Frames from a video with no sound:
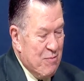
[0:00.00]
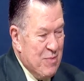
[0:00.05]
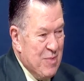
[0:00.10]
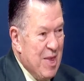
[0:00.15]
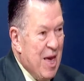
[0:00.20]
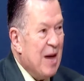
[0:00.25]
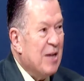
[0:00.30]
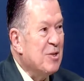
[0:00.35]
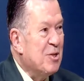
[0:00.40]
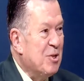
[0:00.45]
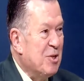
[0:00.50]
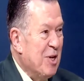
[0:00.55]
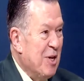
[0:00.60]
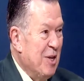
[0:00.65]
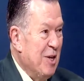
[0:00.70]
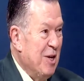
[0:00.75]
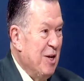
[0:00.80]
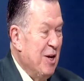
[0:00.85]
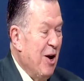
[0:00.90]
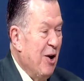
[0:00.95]
next to
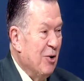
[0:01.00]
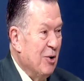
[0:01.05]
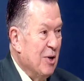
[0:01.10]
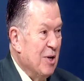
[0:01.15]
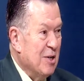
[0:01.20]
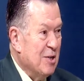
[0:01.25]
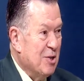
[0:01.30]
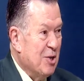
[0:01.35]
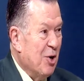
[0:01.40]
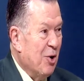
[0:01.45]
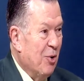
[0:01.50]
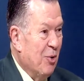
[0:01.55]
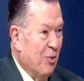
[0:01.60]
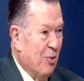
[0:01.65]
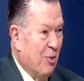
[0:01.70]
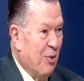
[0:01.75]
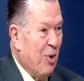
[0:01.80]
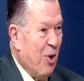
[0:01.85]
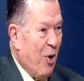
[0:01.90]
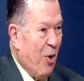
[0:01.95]
the youngest.
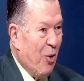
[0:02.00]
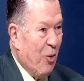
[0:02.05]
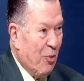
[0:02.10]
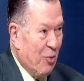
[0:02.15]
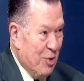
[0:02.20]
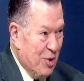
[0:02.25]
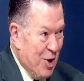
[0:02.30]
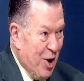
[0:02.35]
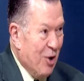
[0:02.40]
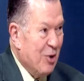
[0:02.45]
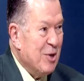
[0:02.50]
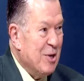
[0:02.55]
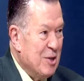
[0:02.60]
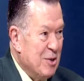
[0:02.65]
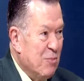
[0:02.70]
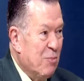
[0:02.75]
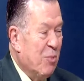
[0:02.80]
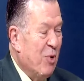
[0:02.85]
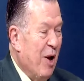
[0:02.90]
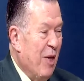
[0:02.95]
Her
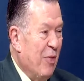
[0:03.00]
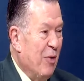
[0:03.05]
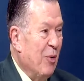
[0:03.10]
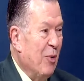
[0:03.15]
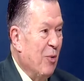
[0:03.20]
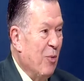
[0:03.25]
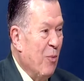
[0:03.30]
youngest brother